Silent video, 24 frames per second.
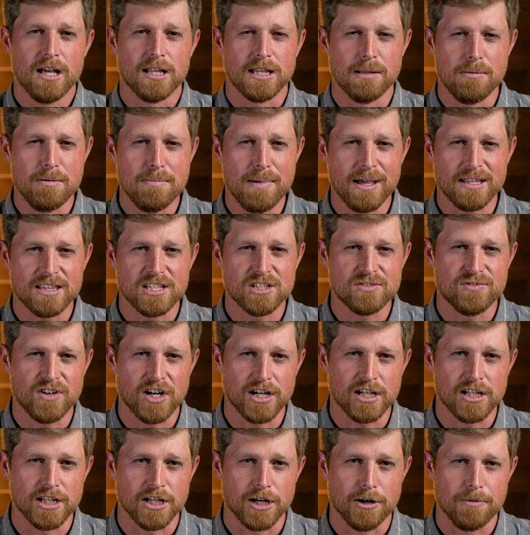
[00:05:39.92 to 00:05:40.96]
Let me make this
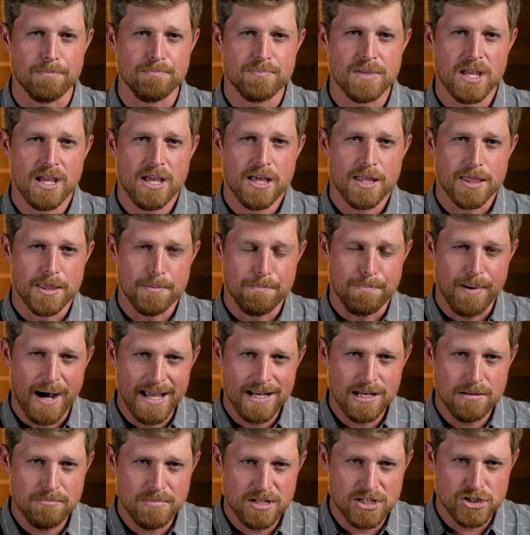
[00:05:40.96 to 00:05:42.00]
very clear. The
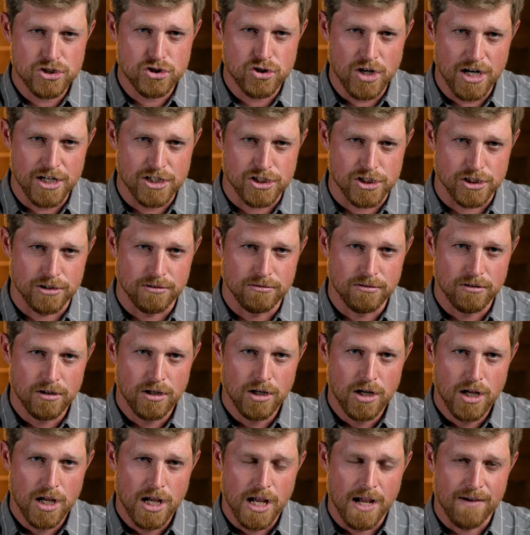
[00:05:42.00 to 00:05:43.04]
Biden administration,
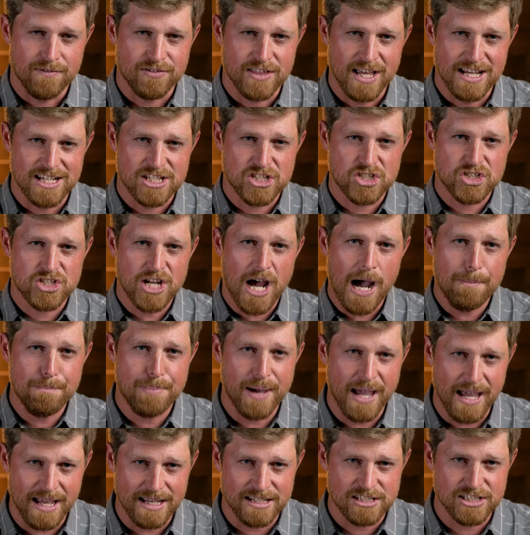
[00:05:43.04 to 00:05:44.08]
if they stop
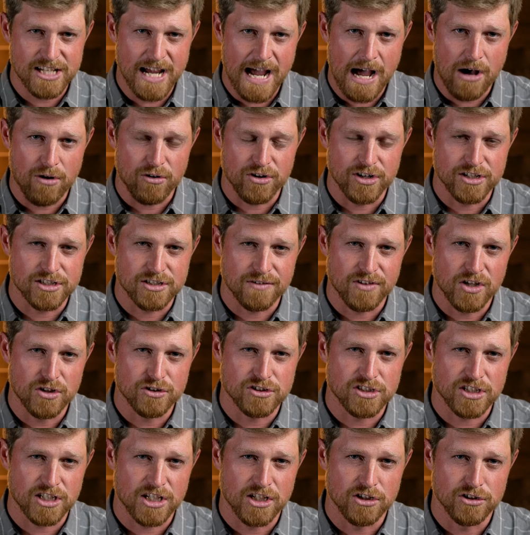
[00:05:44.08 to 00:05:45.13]
paying salaries of
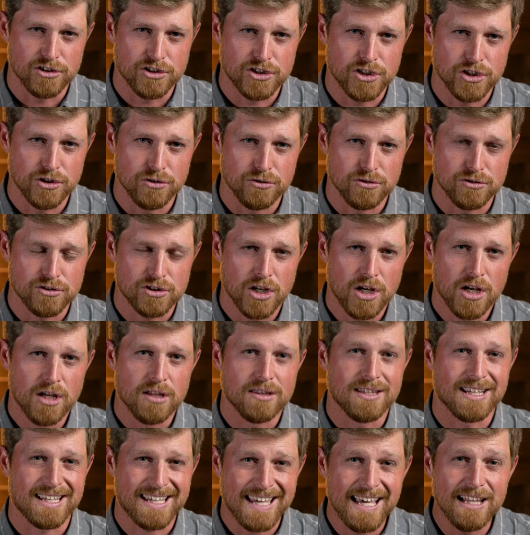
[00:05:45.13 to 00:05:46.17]
those that kill Jews,
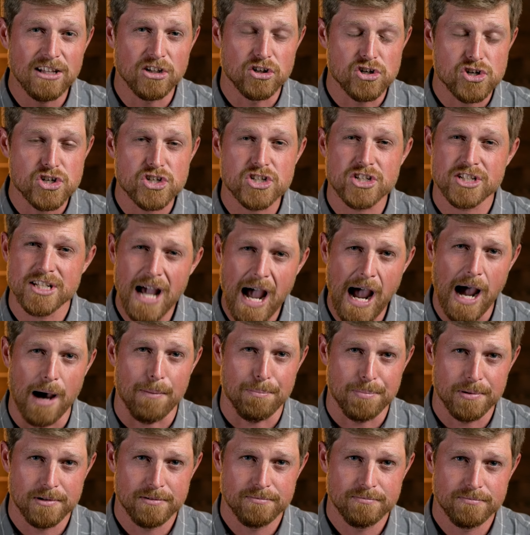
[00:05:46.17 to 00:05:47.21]
the killers
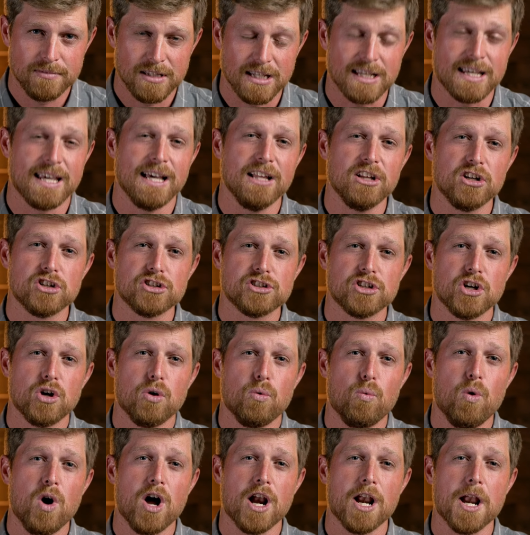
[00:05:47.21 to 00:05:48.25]
stop. The killers
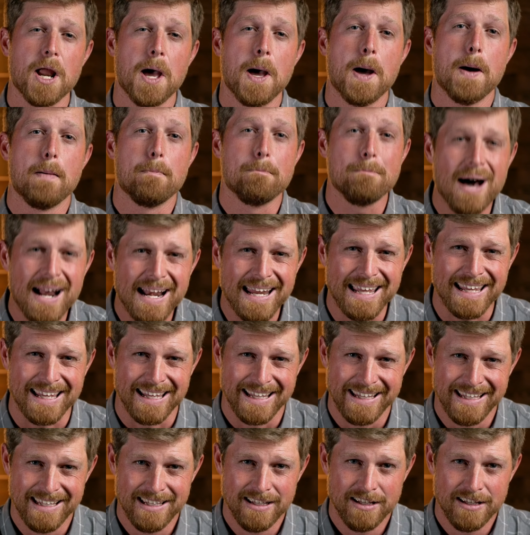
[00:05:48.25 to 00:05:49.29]
want money.